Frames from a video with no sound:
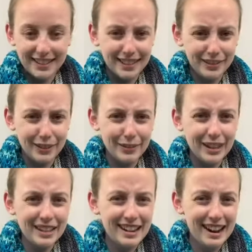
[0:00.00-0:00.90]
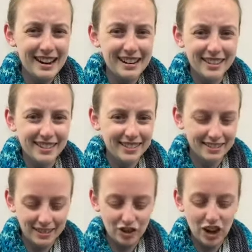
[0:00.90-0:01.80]
still feel free to
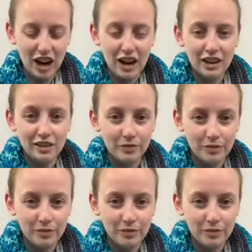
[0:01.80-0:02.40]
share